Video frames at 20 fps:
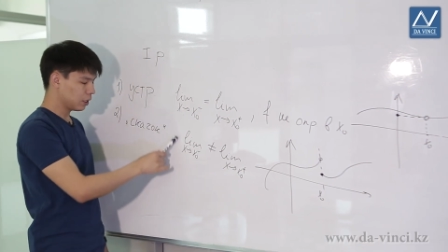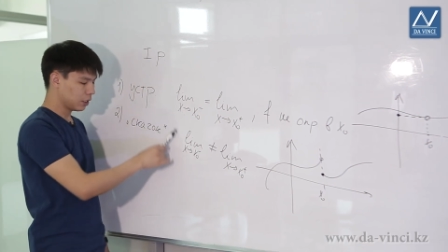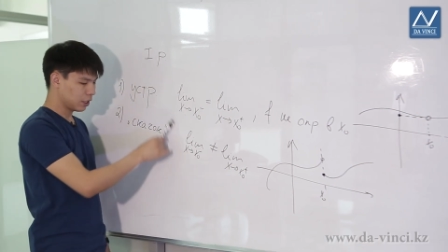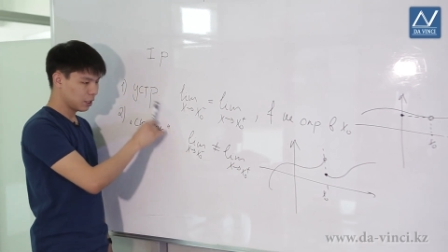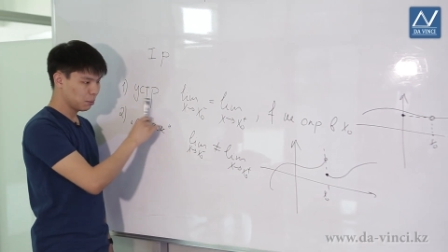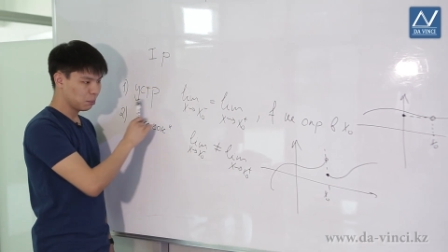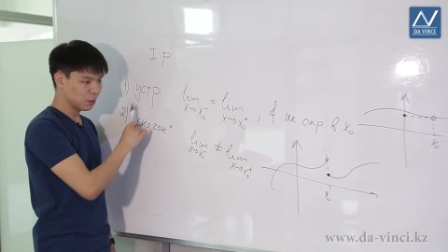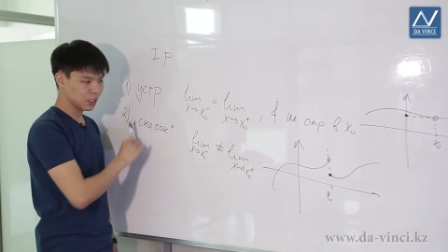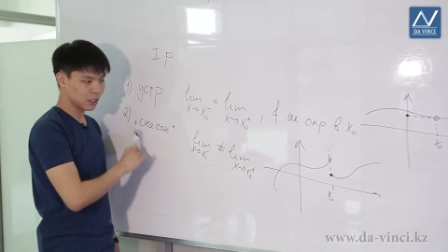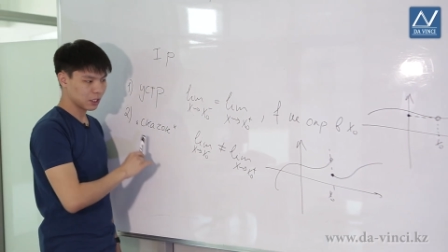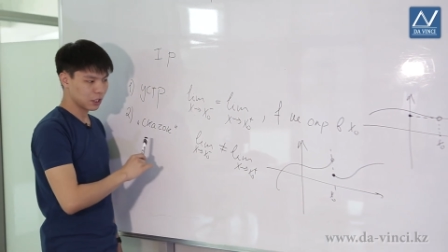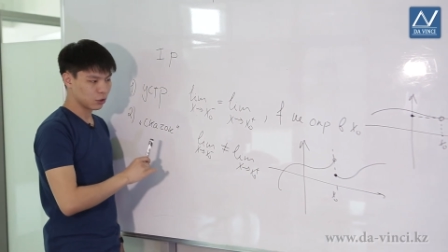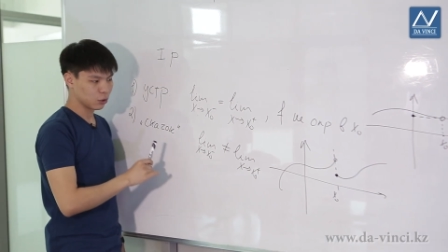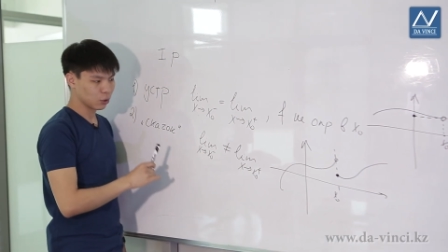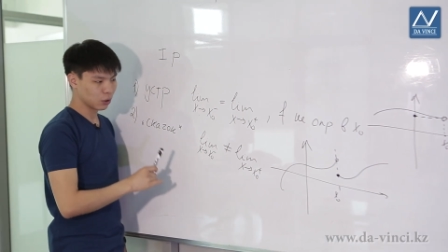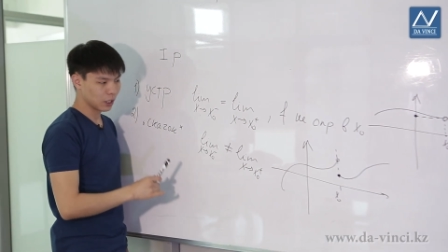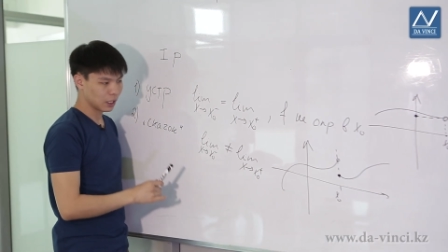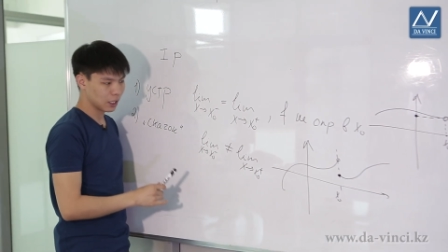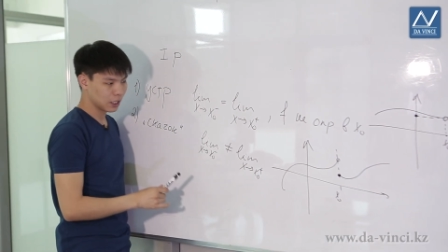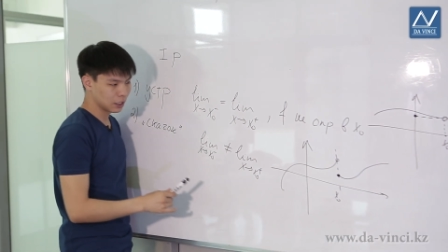jump
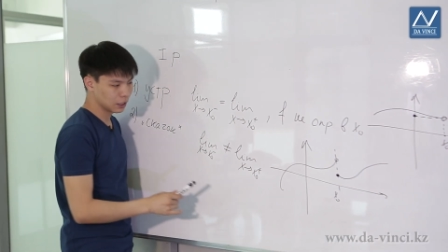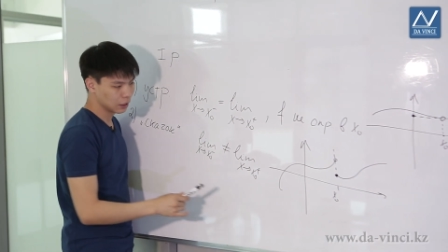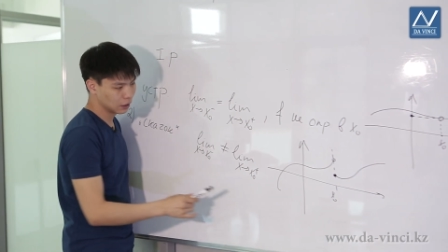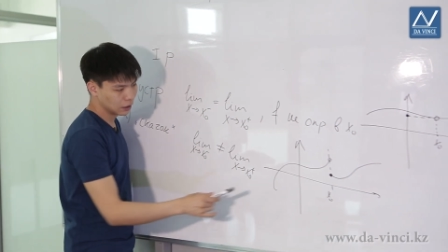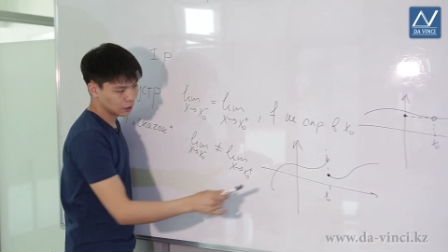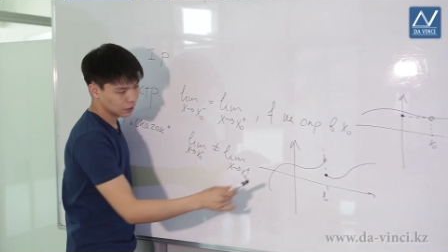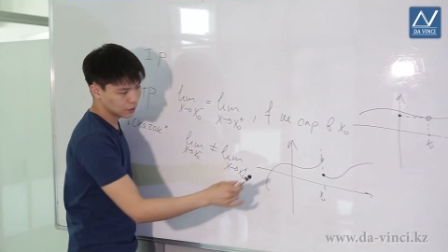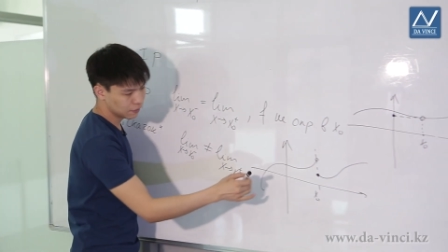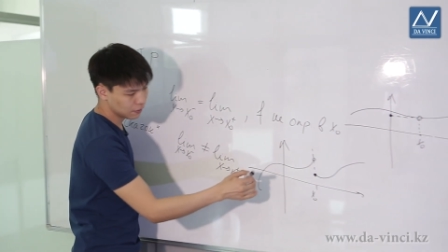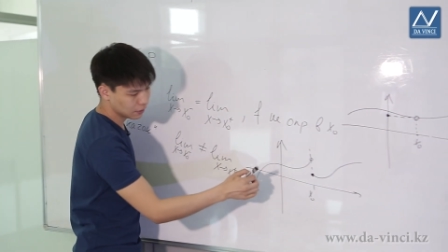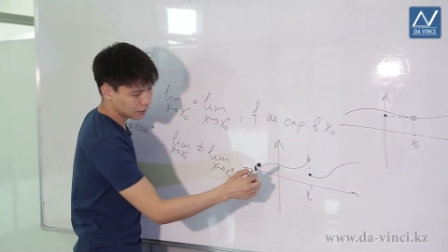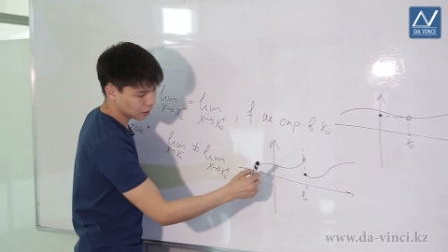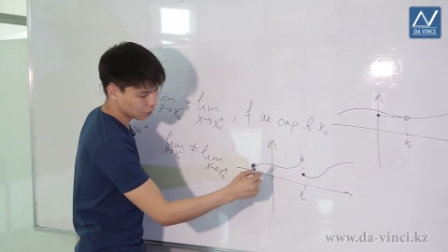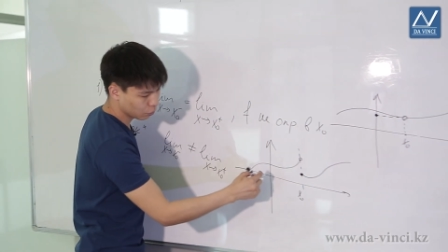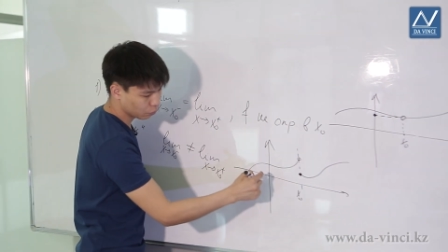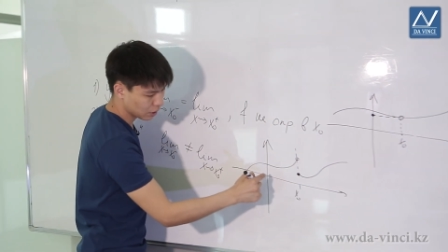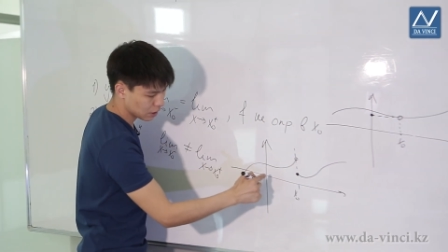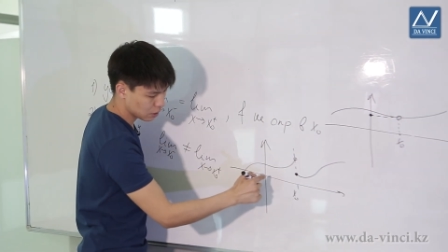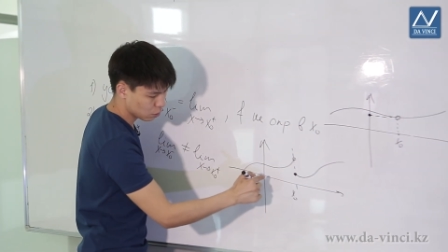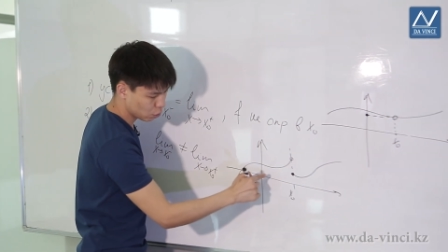discontinuity.
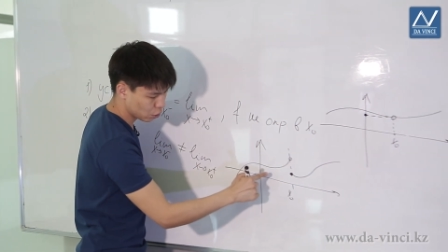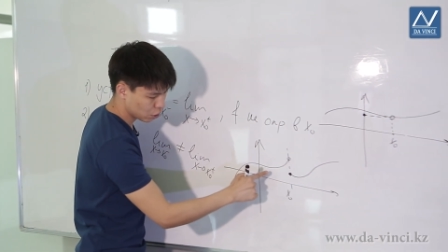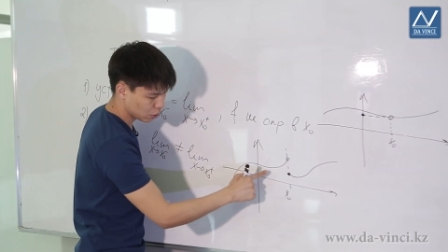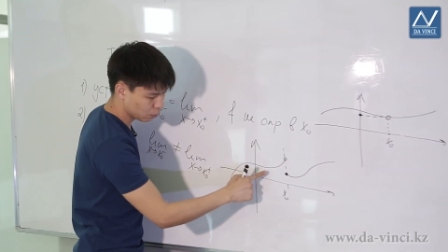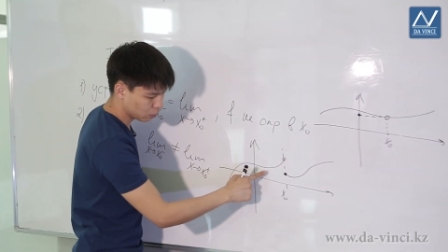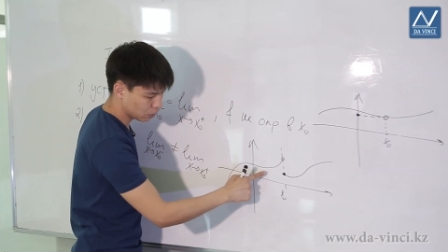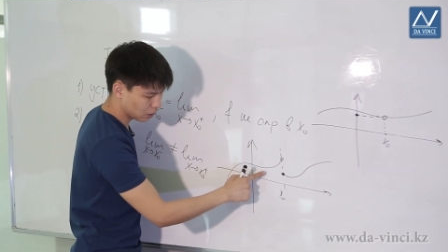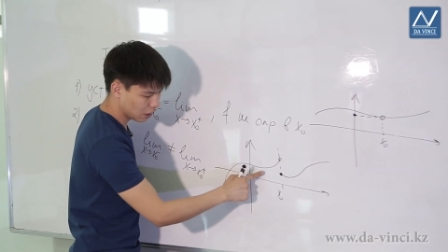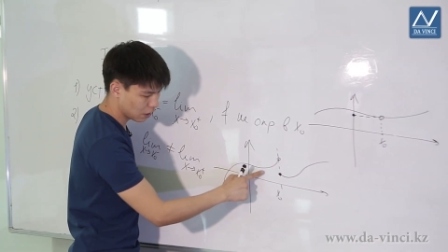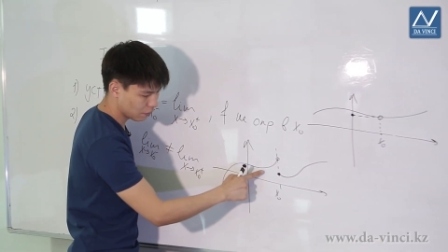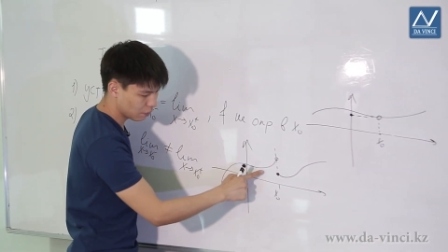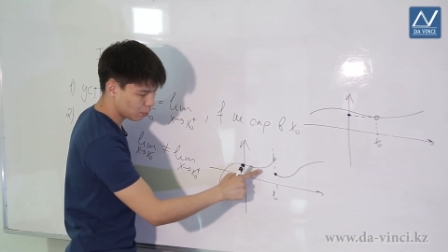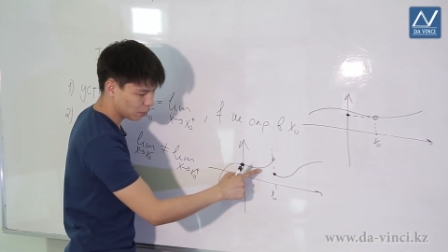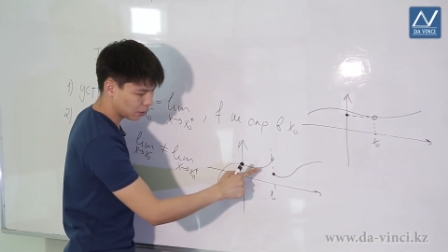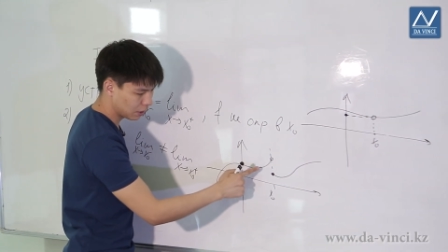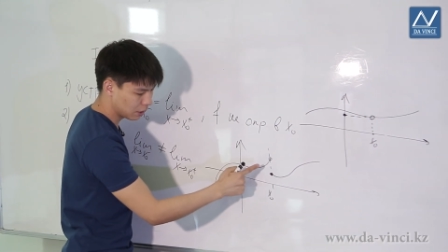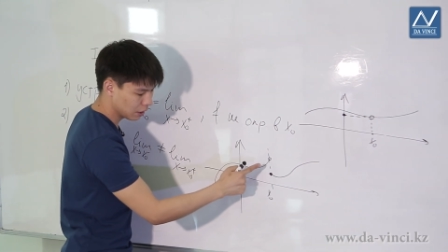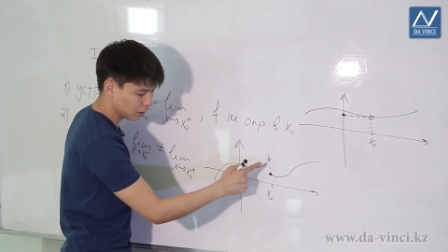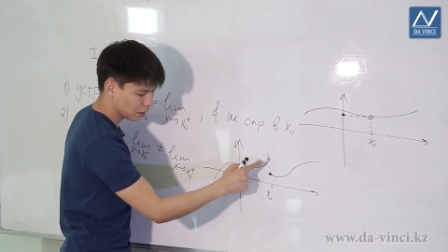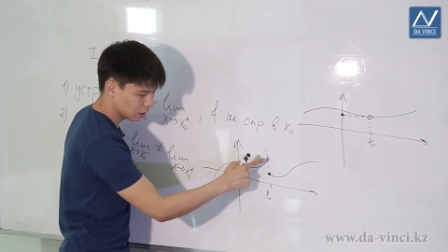Indeed, we have a left limit.